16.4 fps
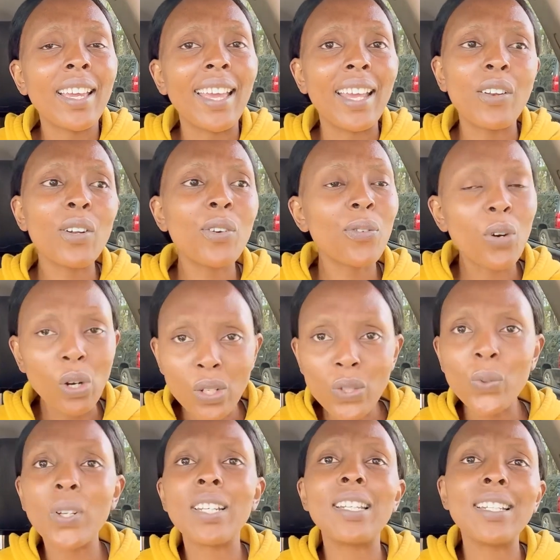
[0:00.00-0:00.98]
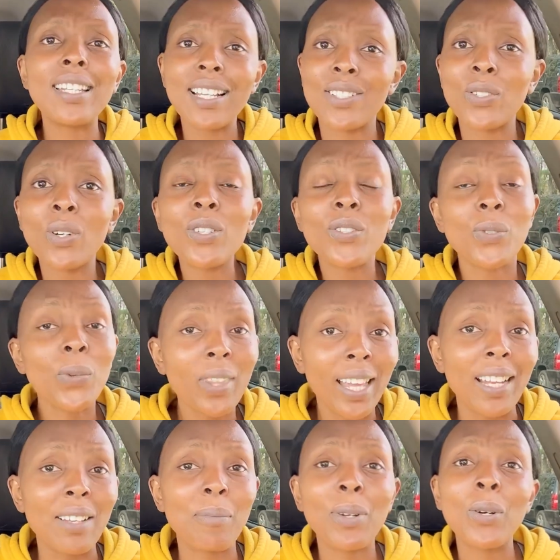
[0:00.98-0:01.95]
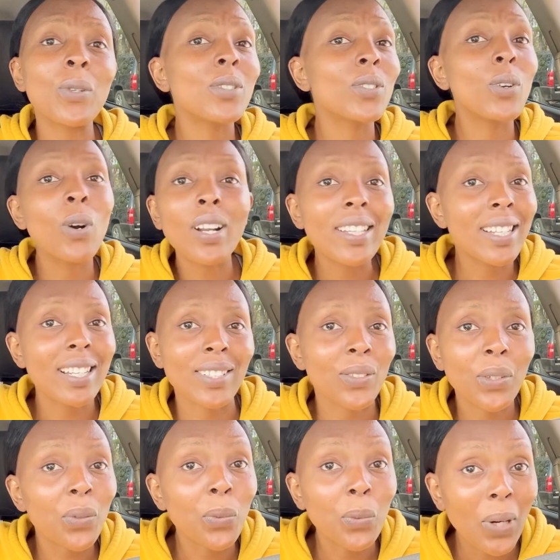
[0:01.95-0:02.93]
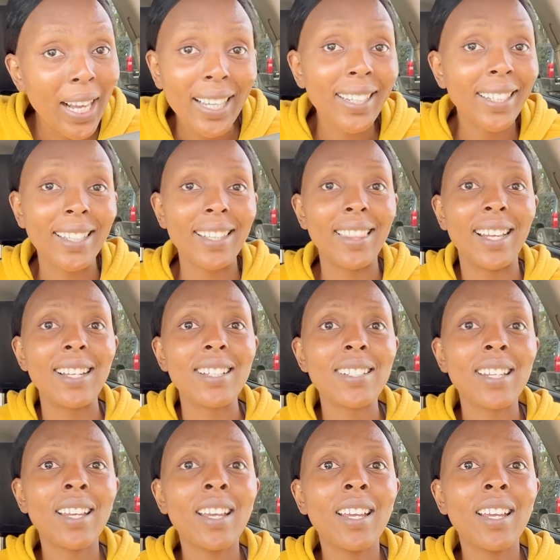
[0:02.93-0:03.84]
and of course, when he does not do that, because God does not work like that,